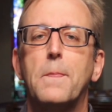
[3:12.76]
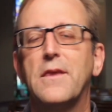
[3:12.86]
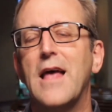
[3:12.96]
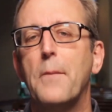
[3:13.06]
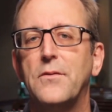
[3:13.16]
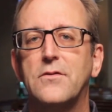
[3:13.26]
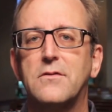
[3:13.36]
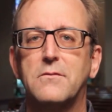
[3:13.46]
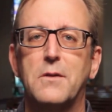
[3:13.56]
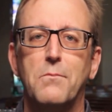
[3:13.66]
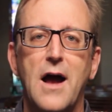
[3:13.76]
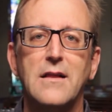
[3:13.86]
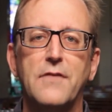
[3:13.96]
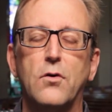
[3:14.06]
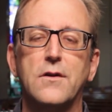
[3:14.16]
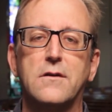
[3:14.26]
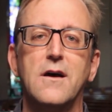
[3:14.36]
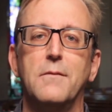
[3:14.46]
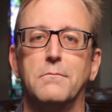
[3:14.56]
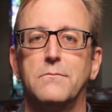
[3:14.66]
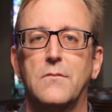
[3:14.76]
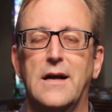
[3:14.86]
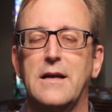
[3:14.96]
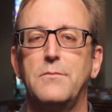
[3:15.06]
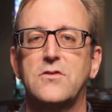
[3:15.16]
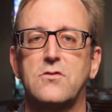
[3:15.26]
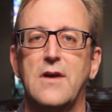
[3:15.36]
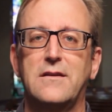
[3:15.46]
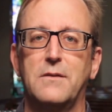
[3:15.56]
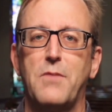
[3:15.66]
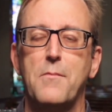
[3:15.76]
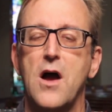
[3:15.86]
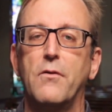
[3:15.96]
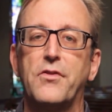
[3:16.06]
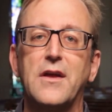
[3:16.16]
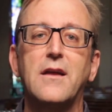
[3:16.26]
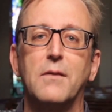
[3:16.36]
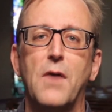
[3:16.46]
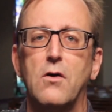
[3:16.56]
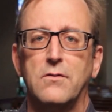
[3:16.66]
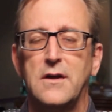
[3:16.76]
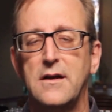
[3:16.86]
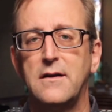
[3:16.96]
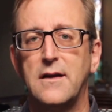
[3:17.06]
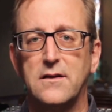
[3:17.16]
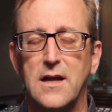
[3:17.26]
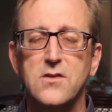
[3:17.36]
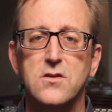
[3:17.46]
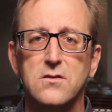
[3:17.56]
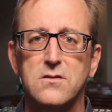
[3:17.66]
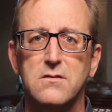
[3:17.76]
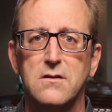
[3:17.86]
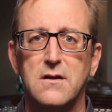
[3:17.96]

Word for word: This happens to my life all the time. I get misdirected by my own thinking, my own intentions.